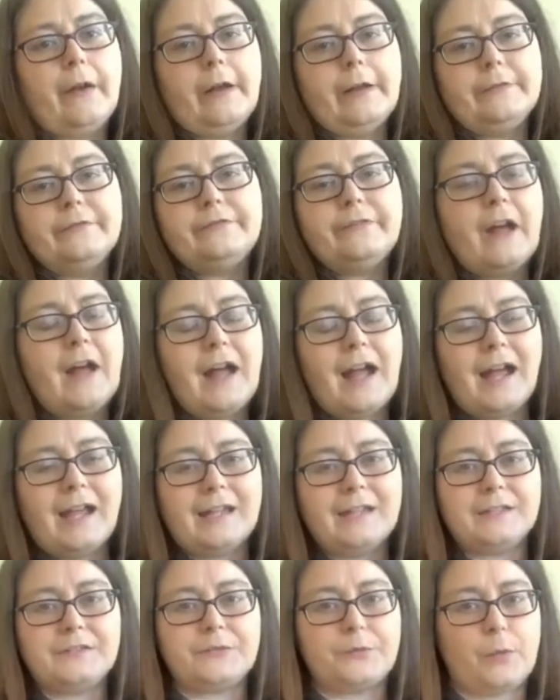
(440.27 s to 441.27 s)

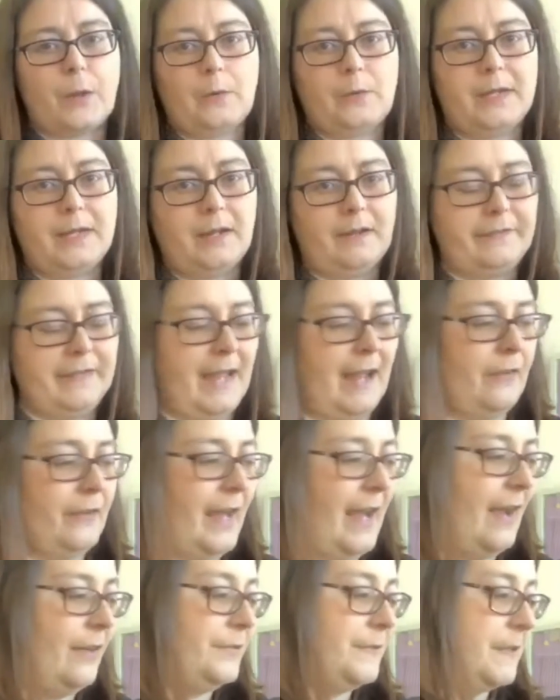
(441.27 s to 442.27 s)
vines growing on the
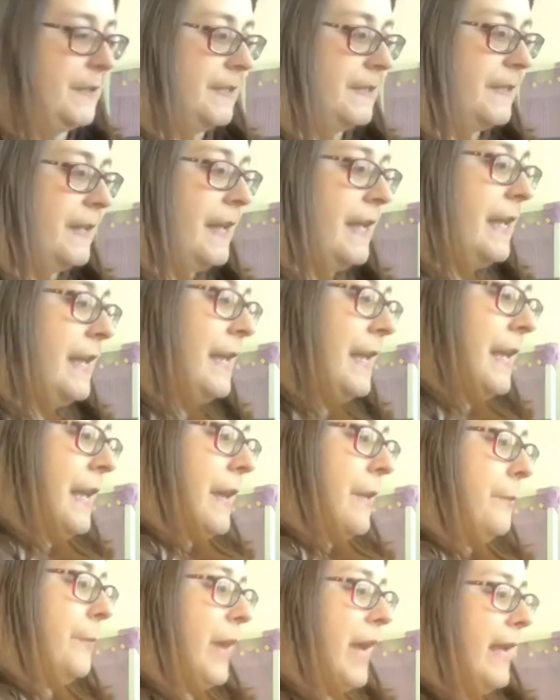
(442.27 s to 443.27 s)
outhouses.
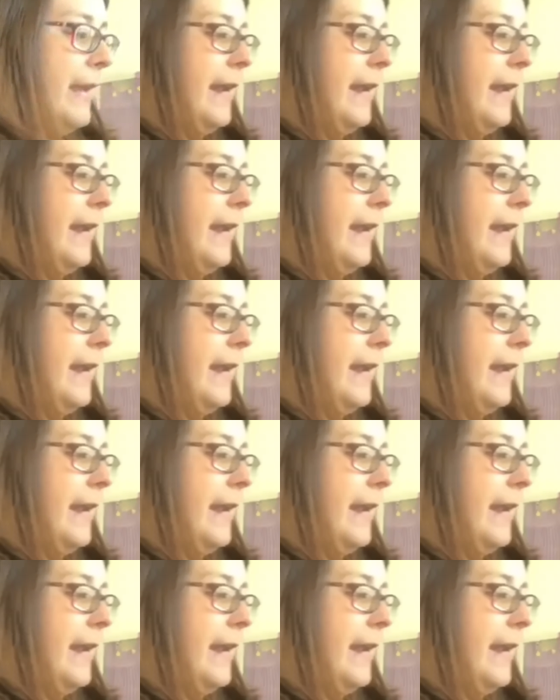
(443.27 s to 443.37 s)
But